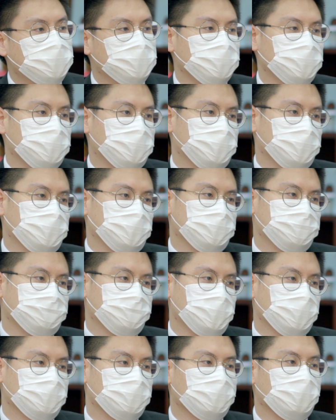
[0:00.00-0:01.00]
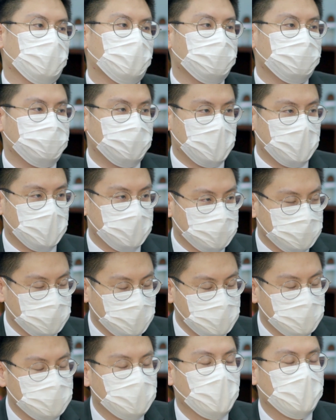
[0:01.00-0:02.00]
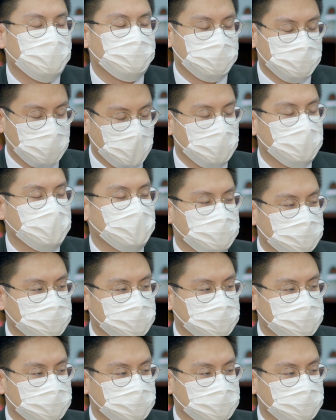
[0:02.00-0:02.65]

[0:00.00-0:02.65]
to solve their daily life problems.